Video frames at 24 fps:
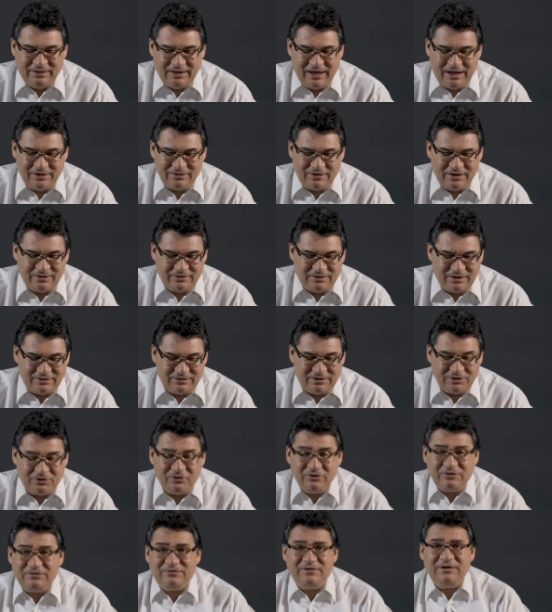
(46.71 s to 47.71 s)
Now, the,
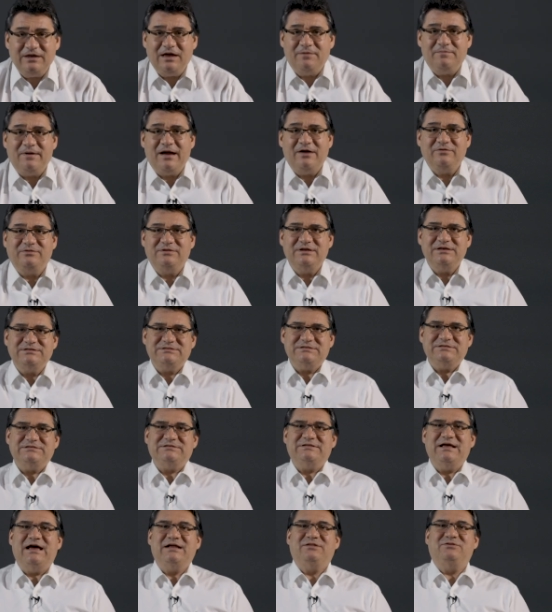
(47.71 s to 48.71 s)
the good thing about this
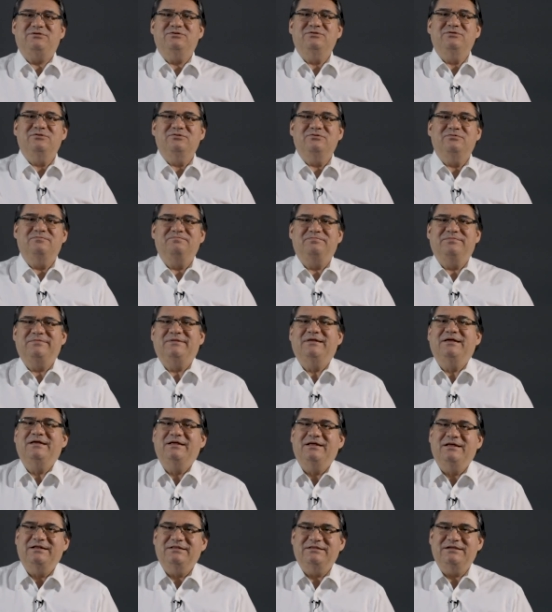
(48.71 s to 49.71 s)
is that you,
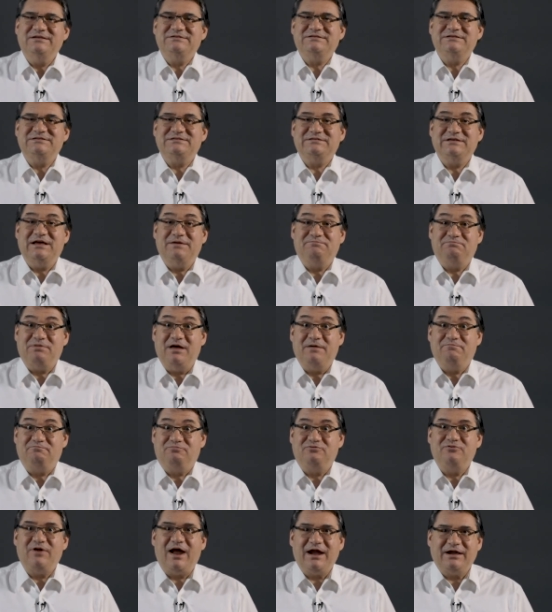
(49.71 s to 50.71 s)
this is a, a
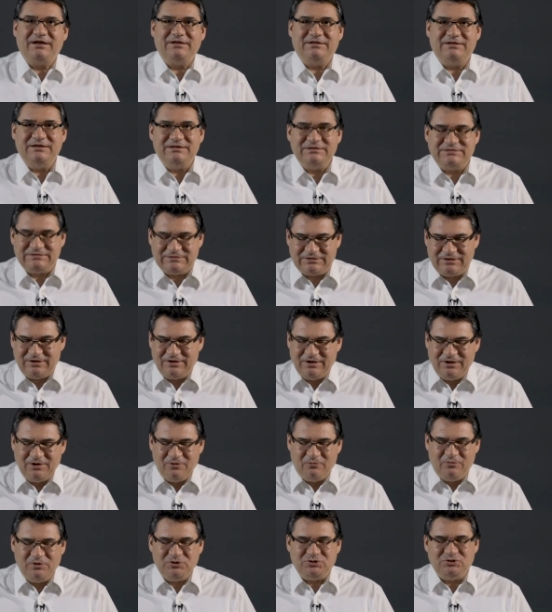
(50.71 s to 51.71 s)
practice
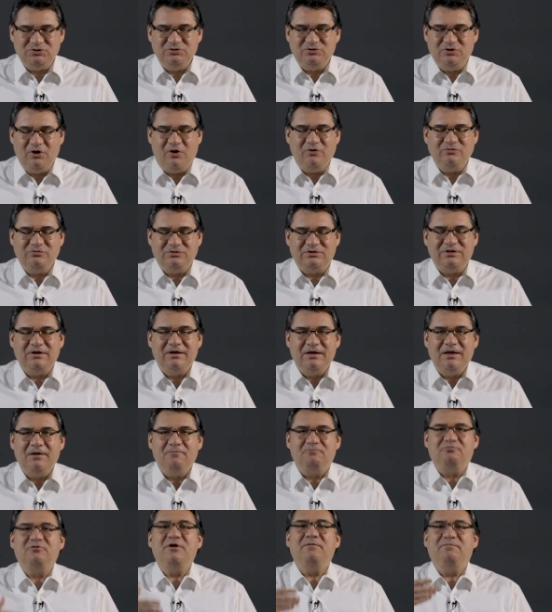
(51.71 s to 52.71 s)
which you don't
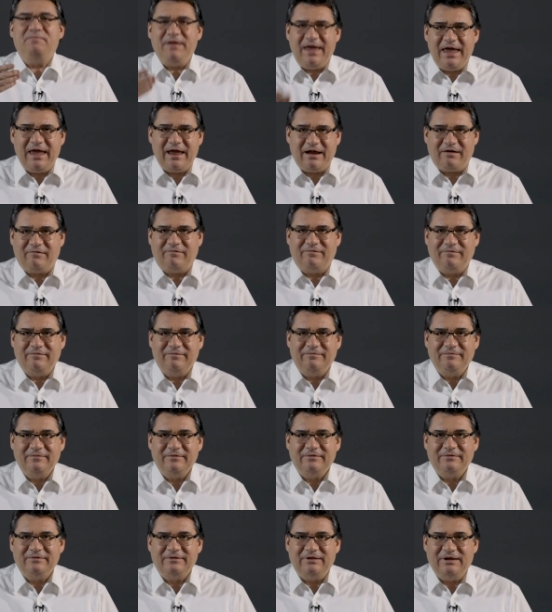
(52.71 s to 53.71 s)
prepare.
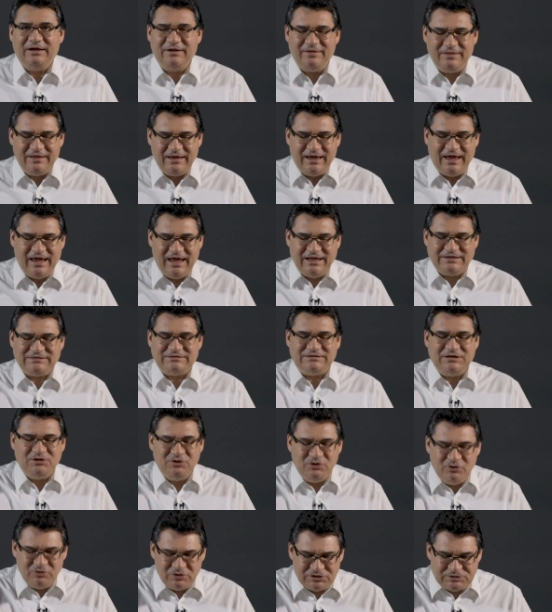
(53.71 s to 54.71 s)
Yeah? It's
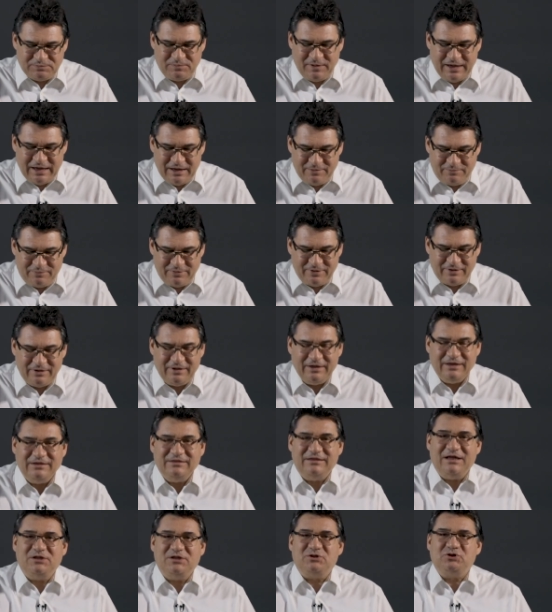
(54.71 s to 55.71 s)
the newspaper
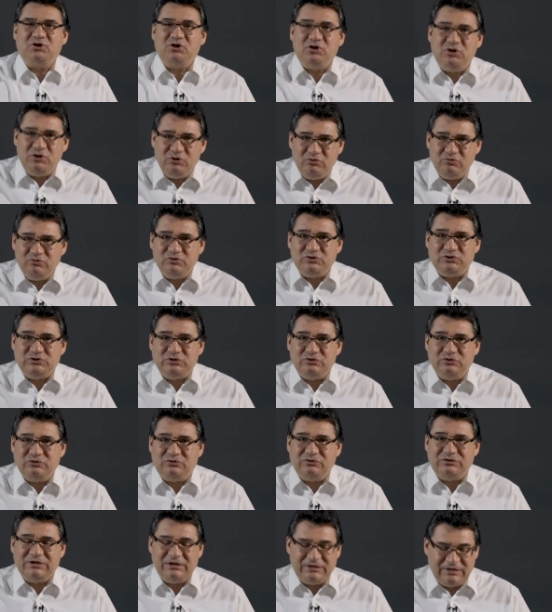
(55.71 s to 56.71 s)
that cues you
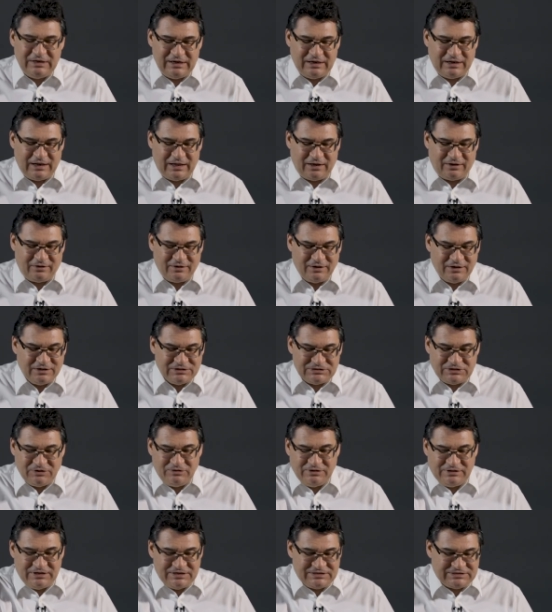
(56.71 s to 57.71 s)
to the dealing.
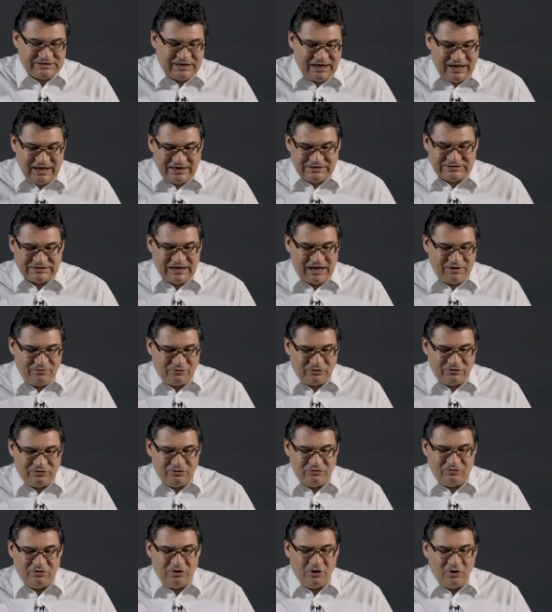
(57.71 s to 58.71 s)
So in this case, I
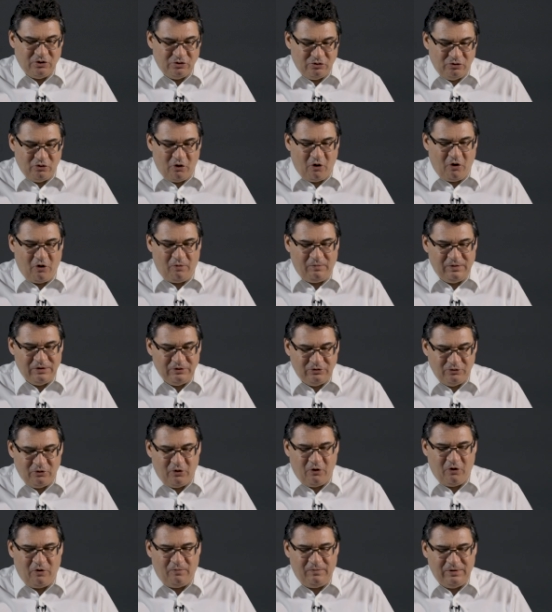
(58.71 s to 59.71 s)
would do normal,
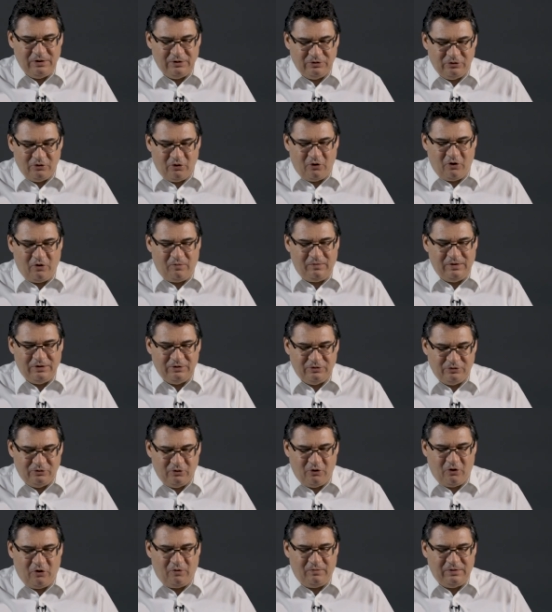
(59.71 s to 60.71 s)
normal, normal,
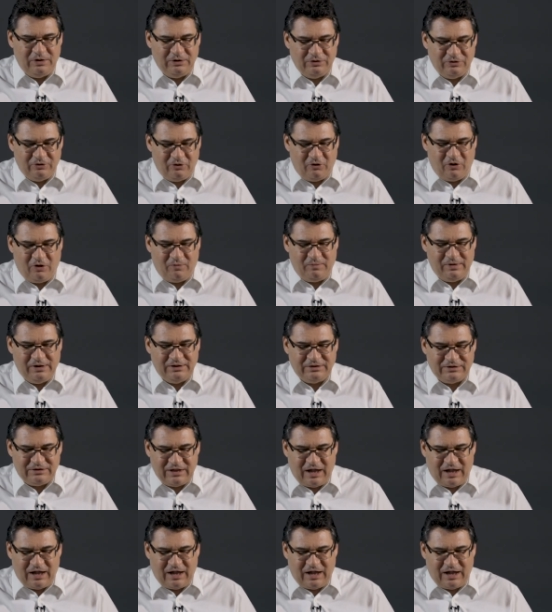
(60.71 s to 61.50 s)
normal, normal,